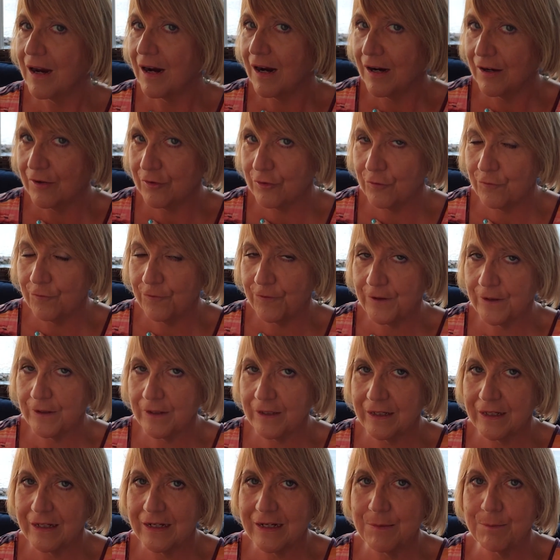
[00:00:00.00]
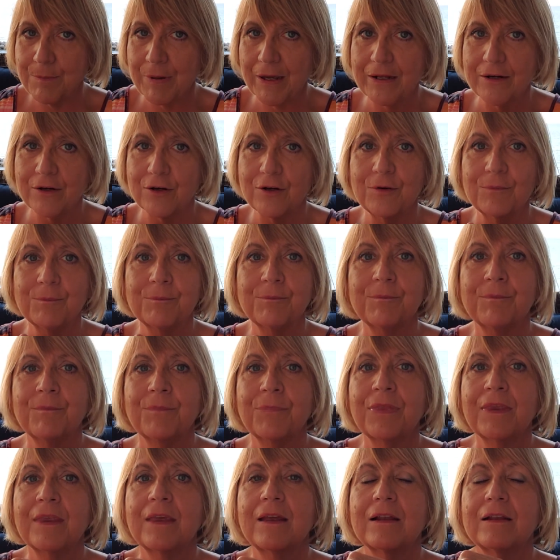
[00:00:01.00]
Are you feeling any better?
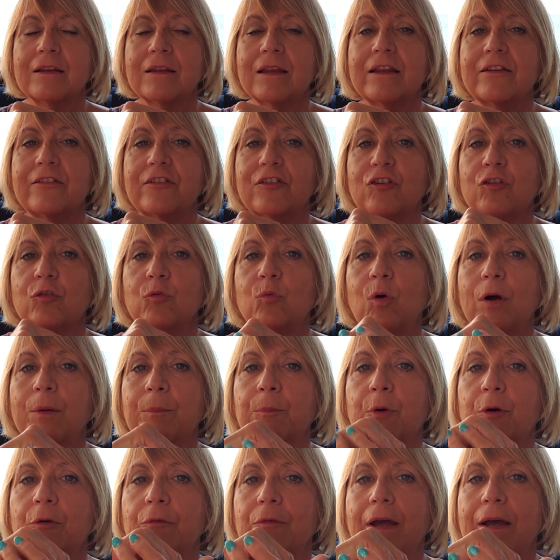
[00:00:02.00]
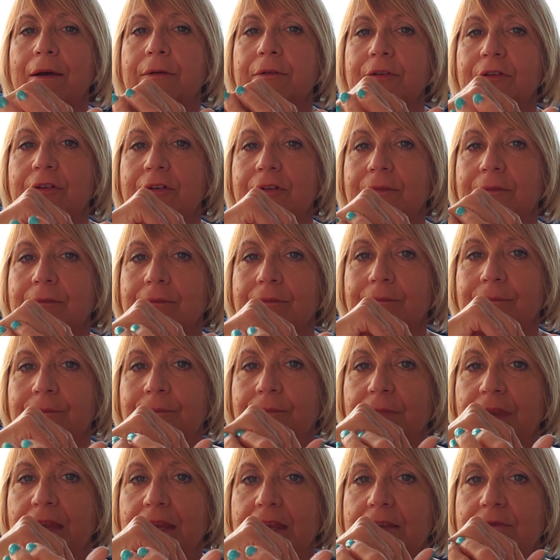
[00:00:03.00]
Let's do one more round.
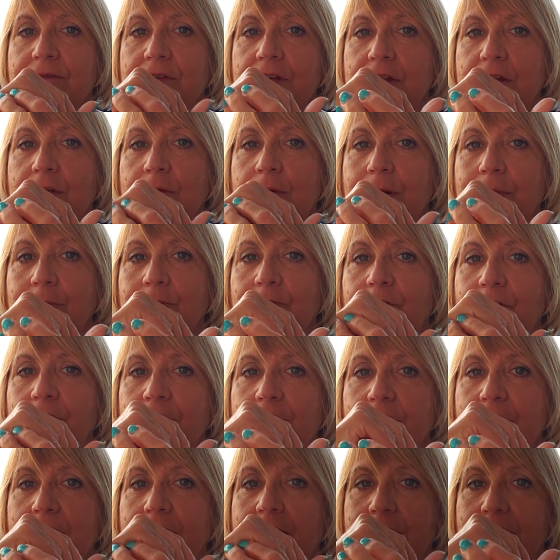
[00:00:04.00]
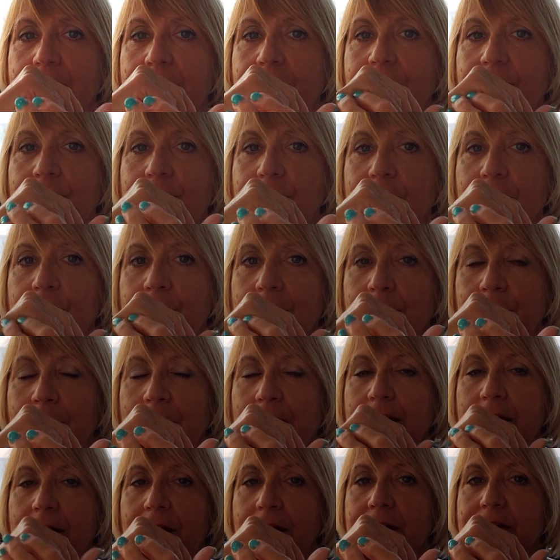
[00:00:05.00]
Even though I'm feeling this fear in my
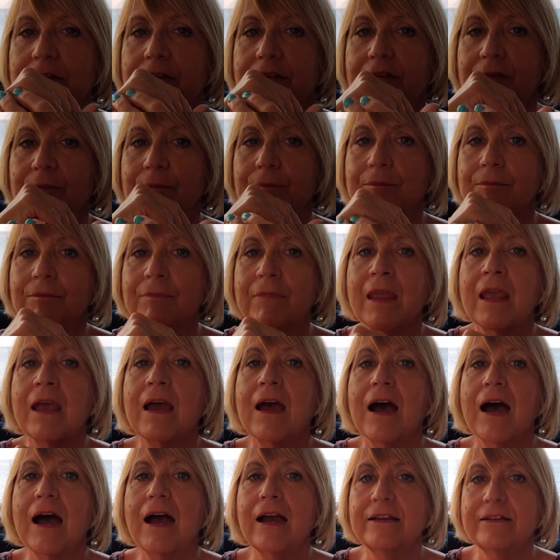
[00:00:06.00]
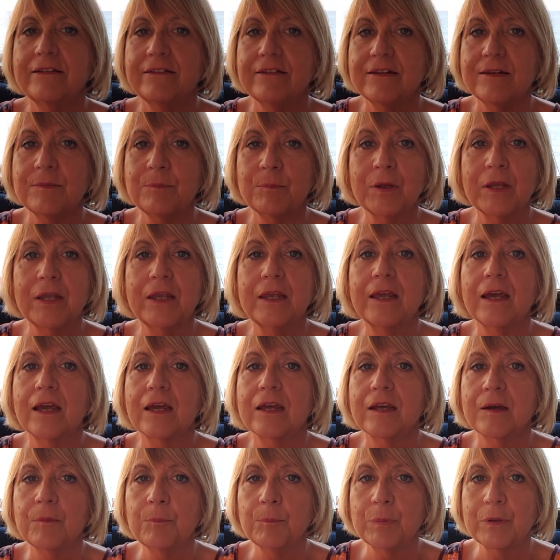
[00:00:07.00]
lungs, I deeply and
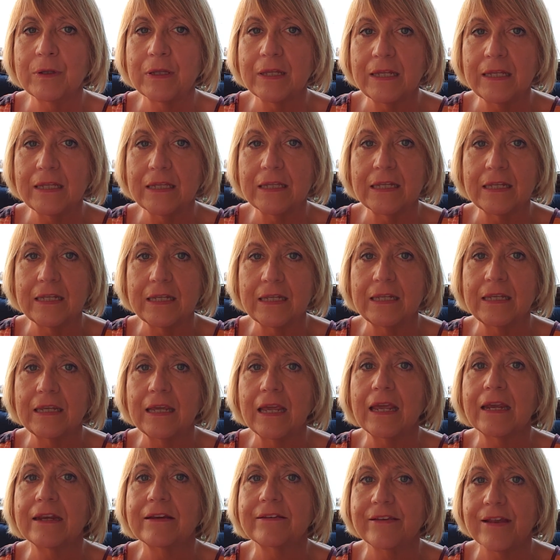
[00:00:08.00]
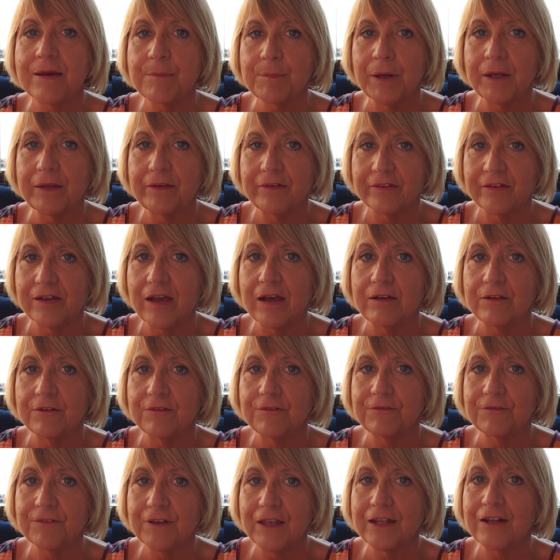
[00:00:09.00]
completely accept myself
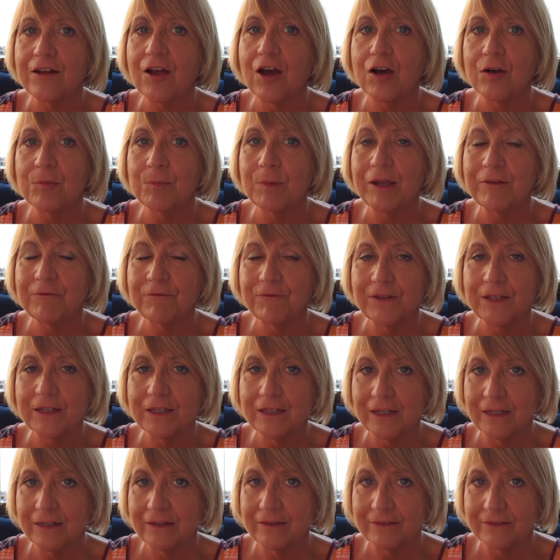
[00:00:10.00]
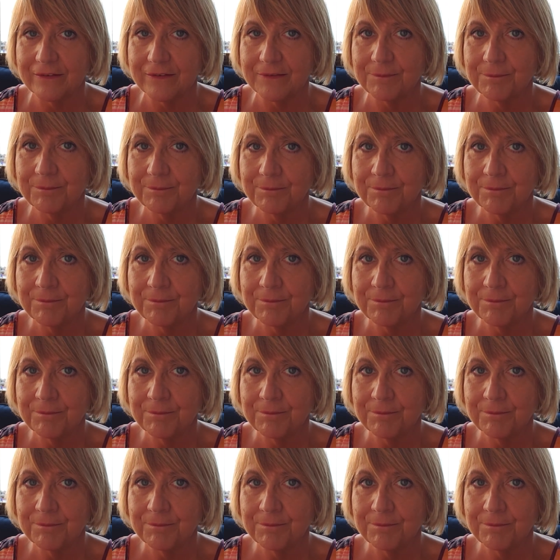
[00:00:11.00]
and all my feelings.